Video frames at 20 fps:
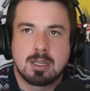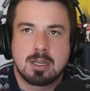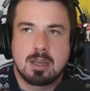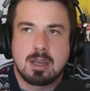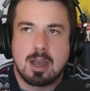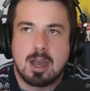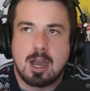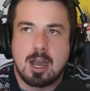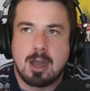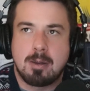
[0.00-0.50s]

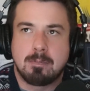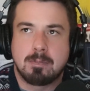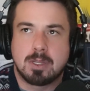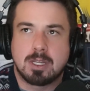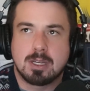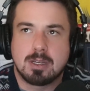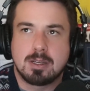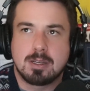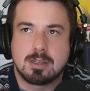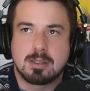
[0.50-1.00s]

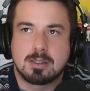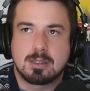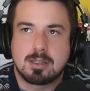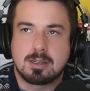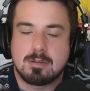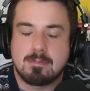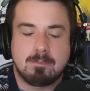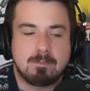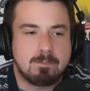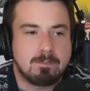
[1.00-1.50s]
because
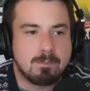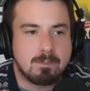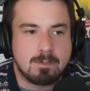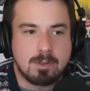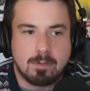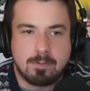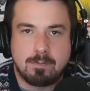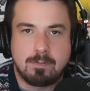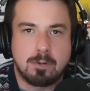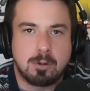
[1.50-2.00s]
the
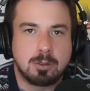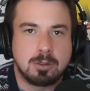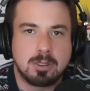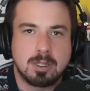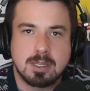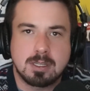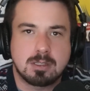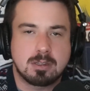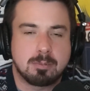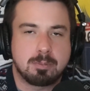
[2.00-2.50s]
full
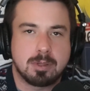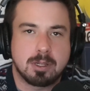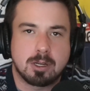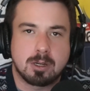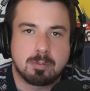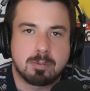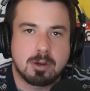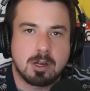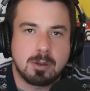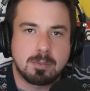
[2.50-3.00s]
list of player
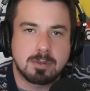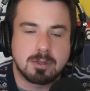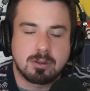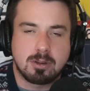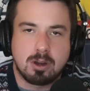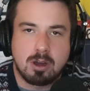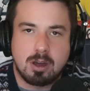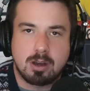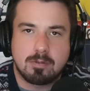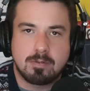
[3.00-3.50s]
props are
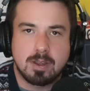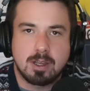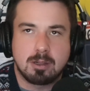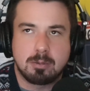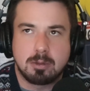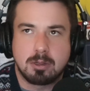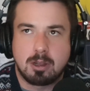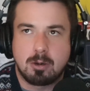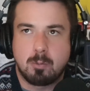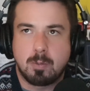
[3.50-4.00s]
not
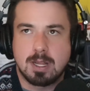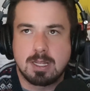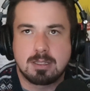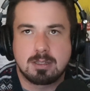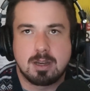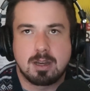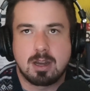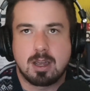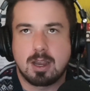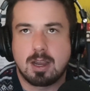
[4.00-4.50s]
available on
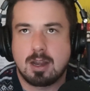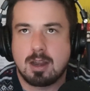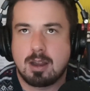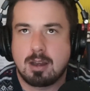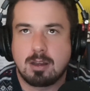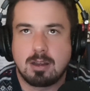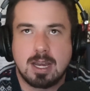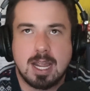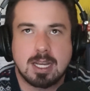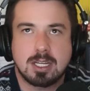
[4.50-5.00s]
Wednesday night.
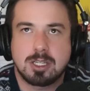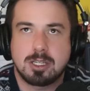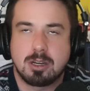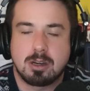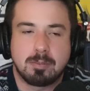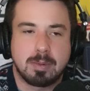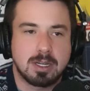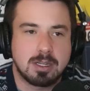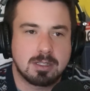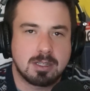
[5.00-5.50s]
Next year, I
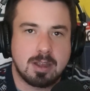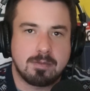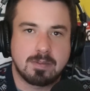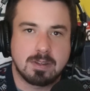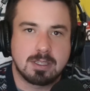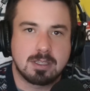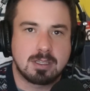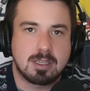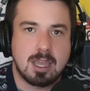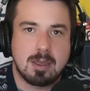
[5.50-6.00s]
might just have to
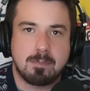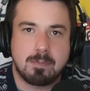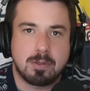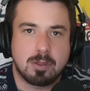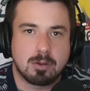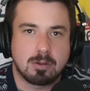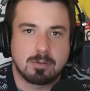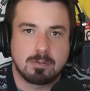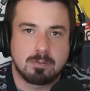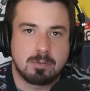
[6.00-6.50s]
skip,
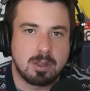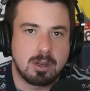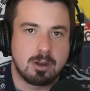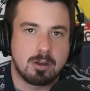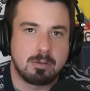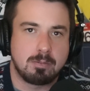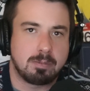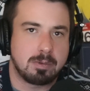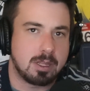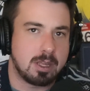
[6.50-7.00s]

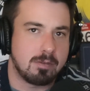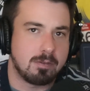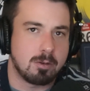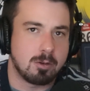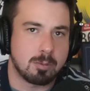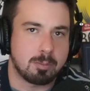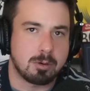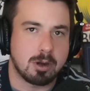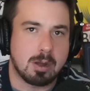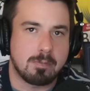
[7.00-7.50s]
give note
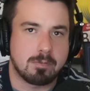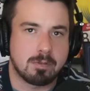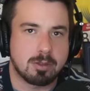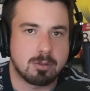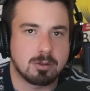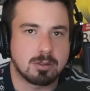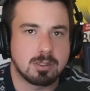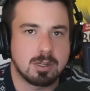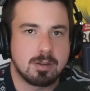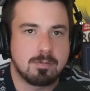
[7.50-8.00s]
a prop for
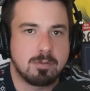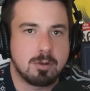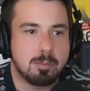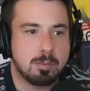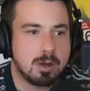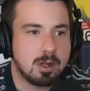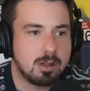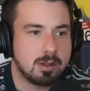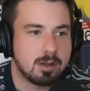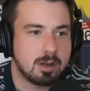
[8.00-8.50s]
Thursday Night
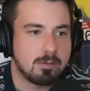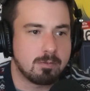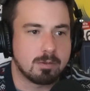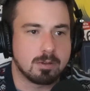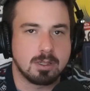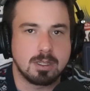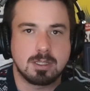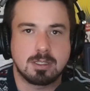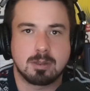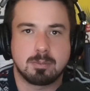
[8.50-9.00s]
Football and
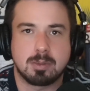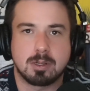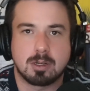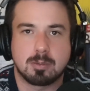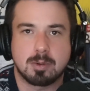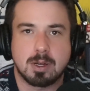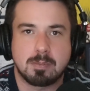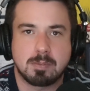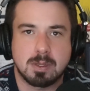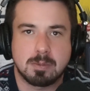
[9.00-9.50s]
release the player
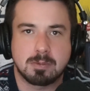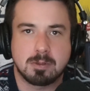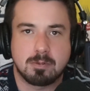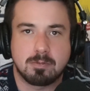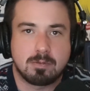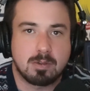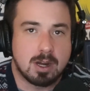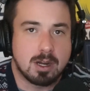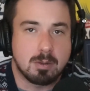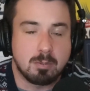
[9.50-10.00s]
props episode
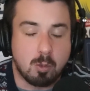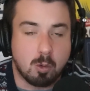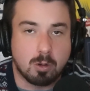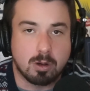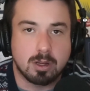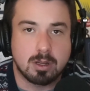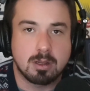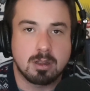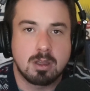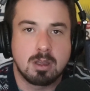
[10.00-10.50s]
Friday morning.